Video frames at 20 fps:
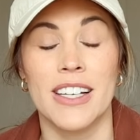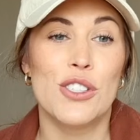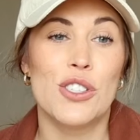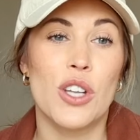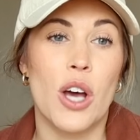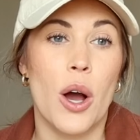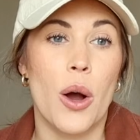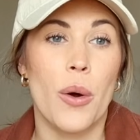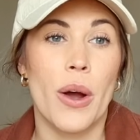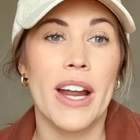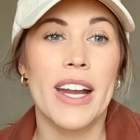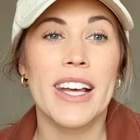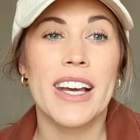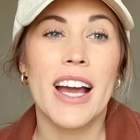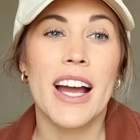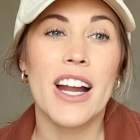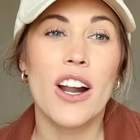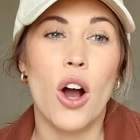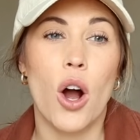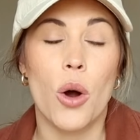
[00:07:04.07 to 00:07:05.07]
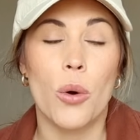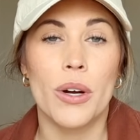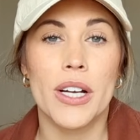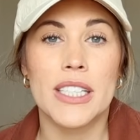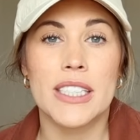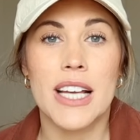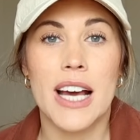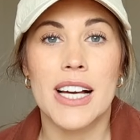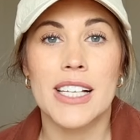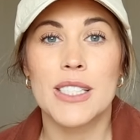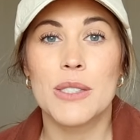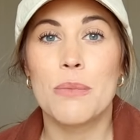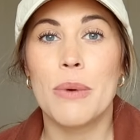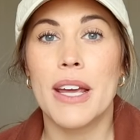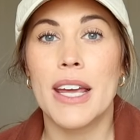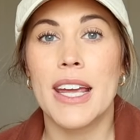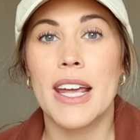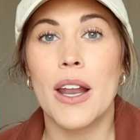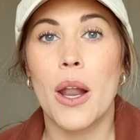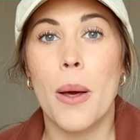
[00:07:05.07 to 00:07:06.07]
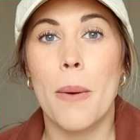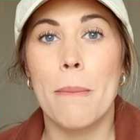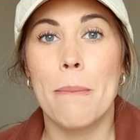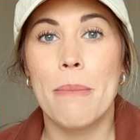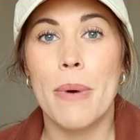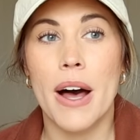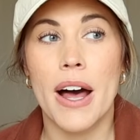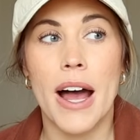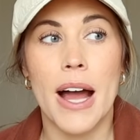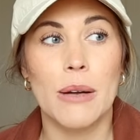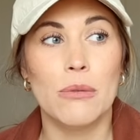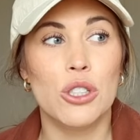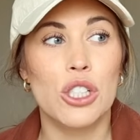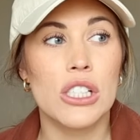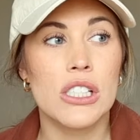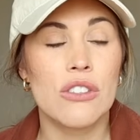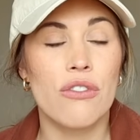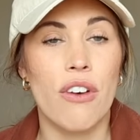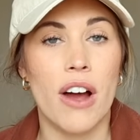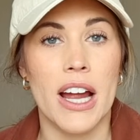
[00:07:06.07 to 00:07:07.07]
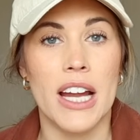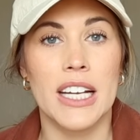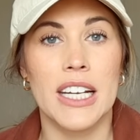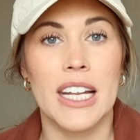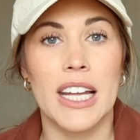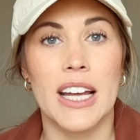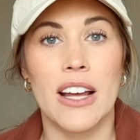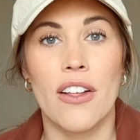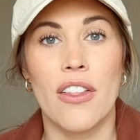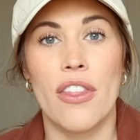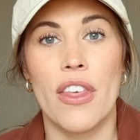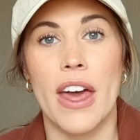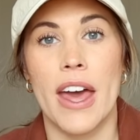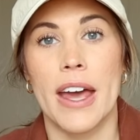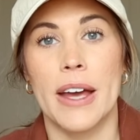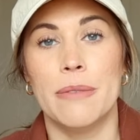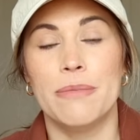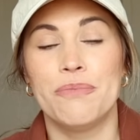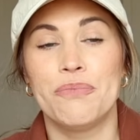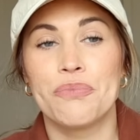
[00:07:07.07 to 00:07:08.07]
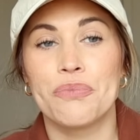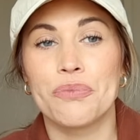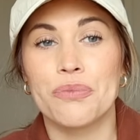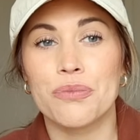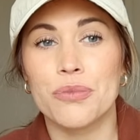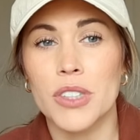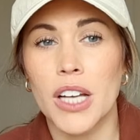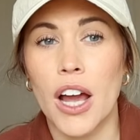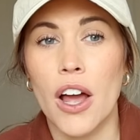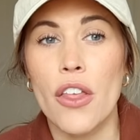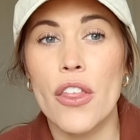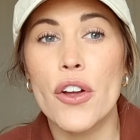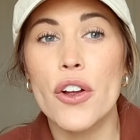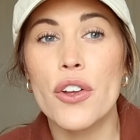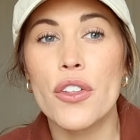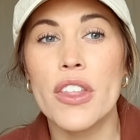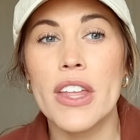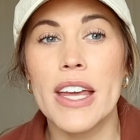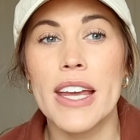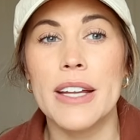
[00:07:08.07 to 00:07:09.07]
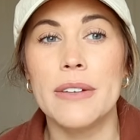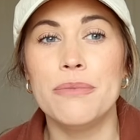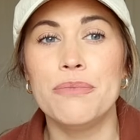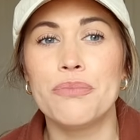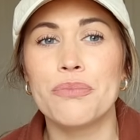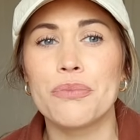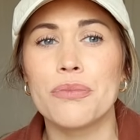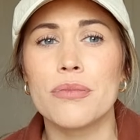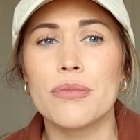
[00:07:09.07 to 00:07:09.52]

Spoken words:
So, and it kind of always has been, but I'm just finding that other than